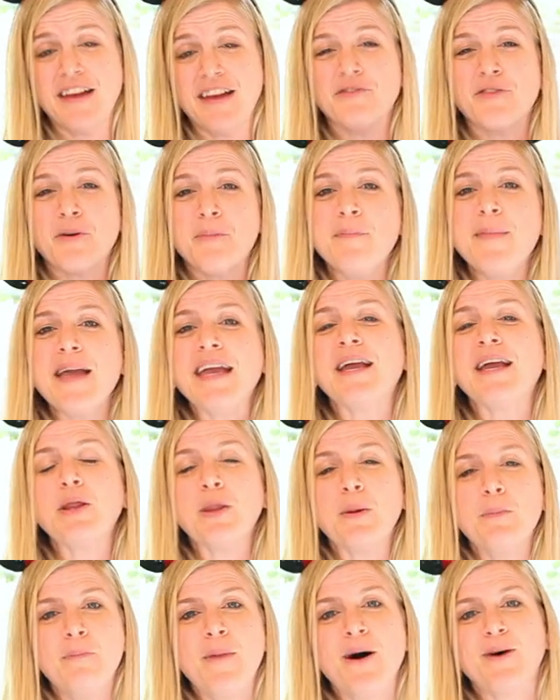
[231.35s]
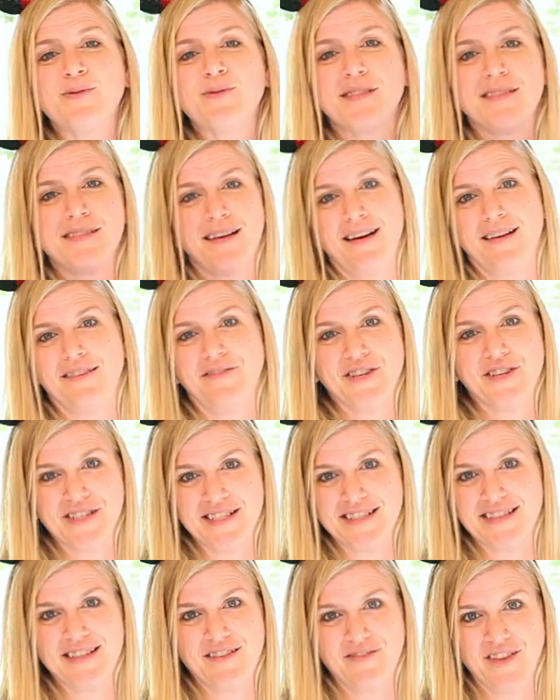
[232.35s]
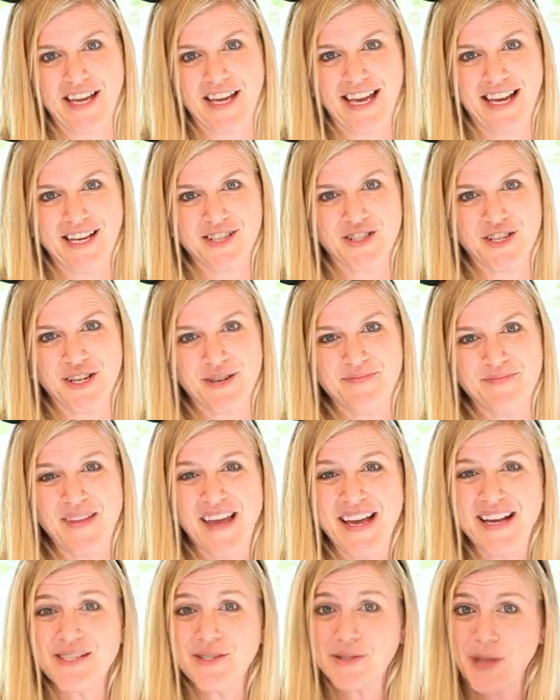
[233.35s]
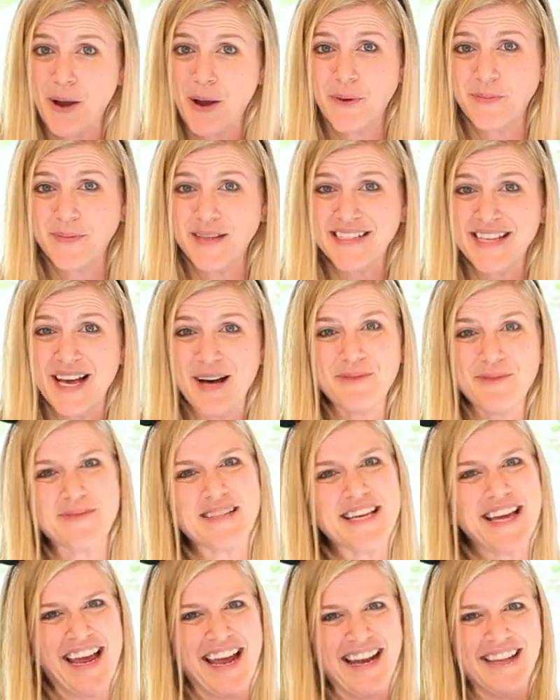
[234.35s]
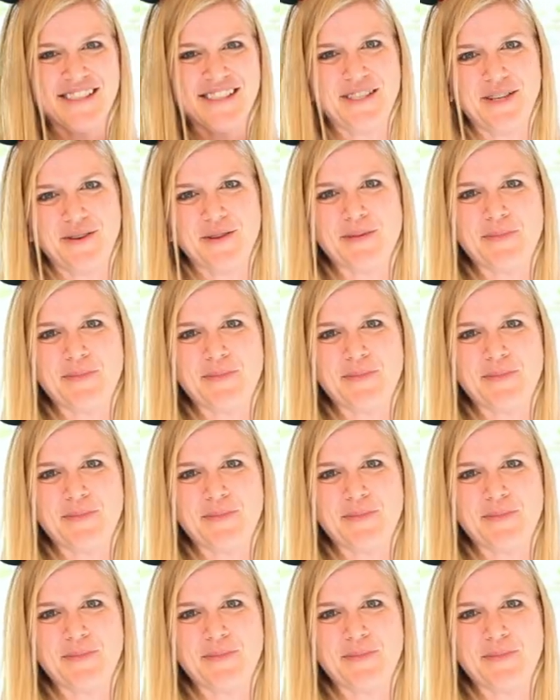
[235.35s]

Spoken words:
and for making the most out of your Disney vacation. So I hope this helped, and I'll see you in the